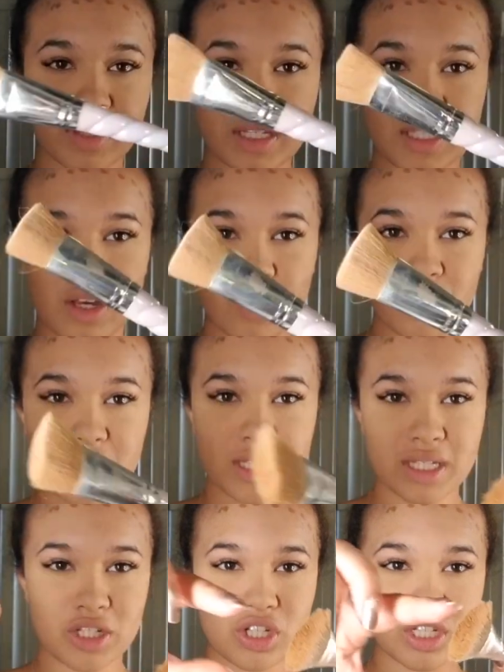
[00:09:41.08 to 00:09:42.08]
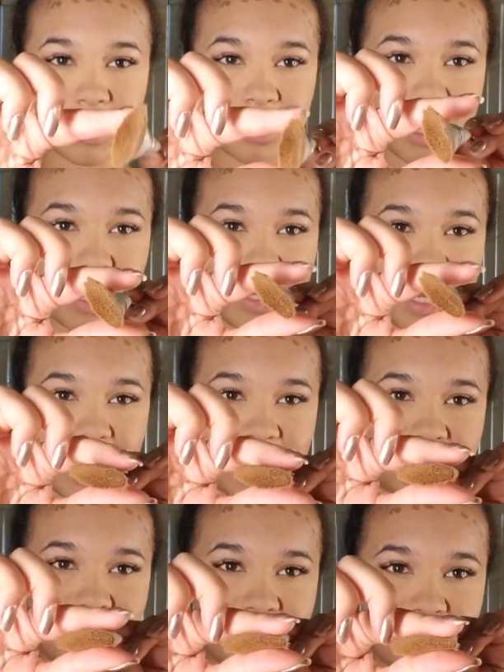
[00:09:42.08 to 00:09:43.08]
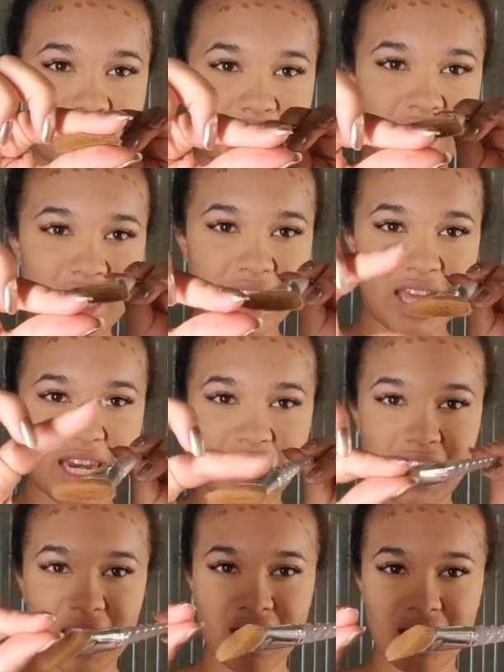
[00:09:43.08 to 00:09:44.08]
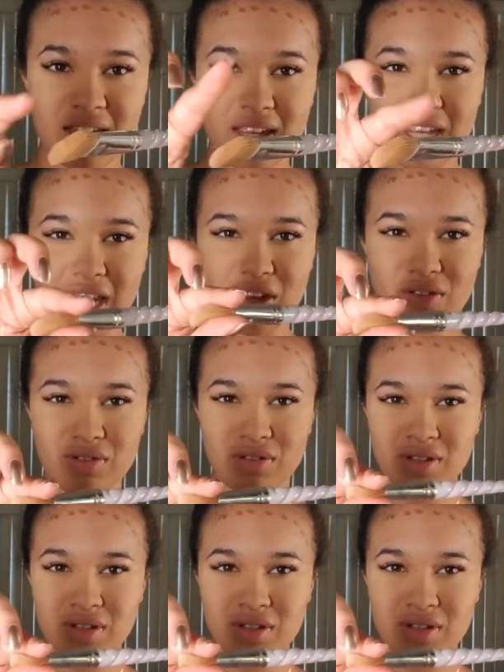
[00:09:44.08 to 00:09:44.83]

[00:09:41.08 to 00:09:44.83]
So this is just like kind of thin, you know,